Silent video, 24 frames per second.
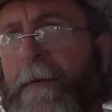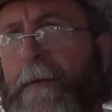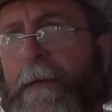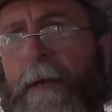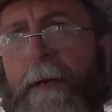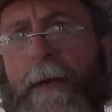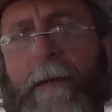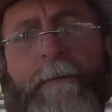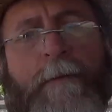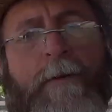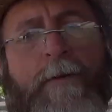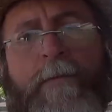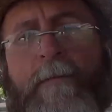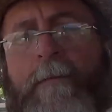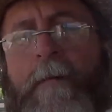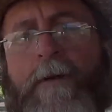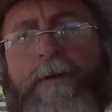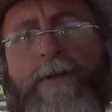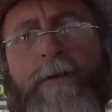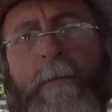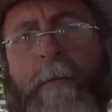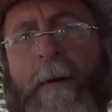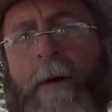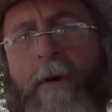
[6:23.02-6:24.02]
I never knew
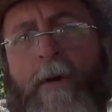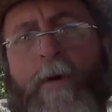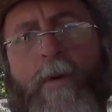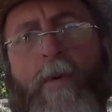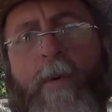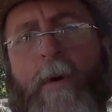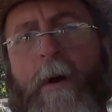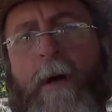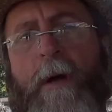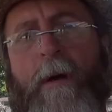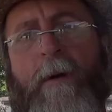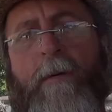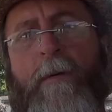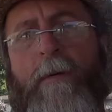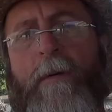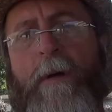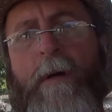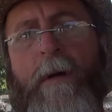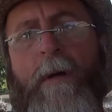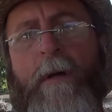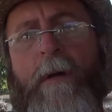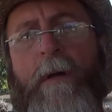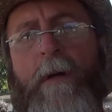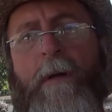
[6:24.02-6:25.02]
much about quail
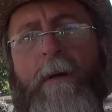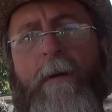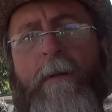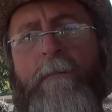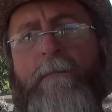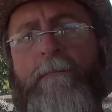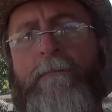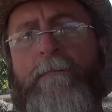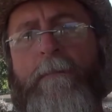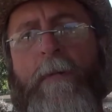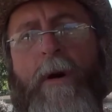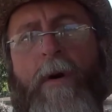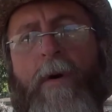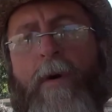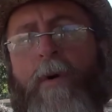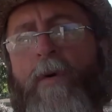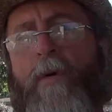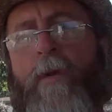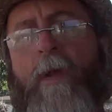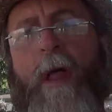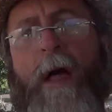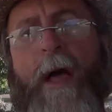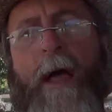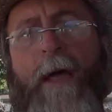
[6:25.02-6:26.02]
my
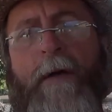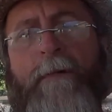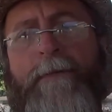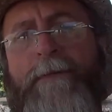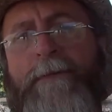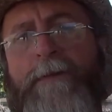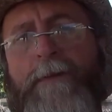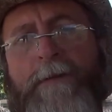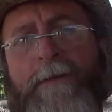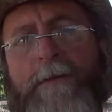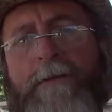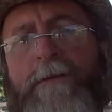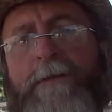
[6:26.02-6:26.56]
whole life, just